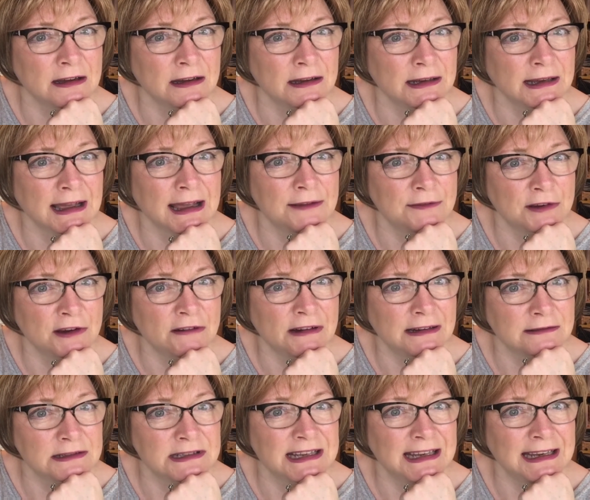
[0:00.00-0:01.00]
I gave her a
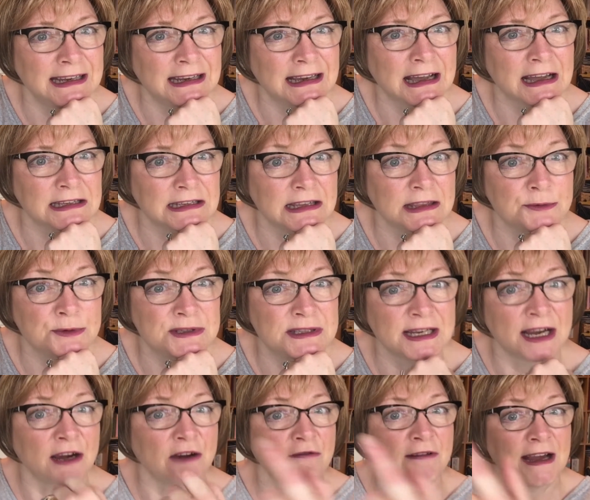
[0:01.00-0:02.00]
little tea caddy that was
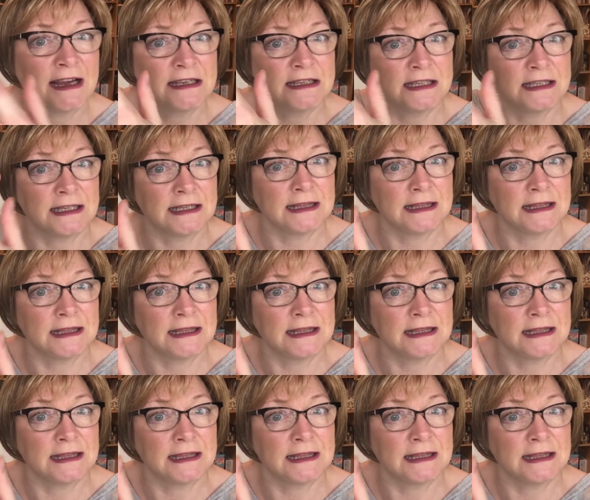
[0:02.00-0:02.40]
decorated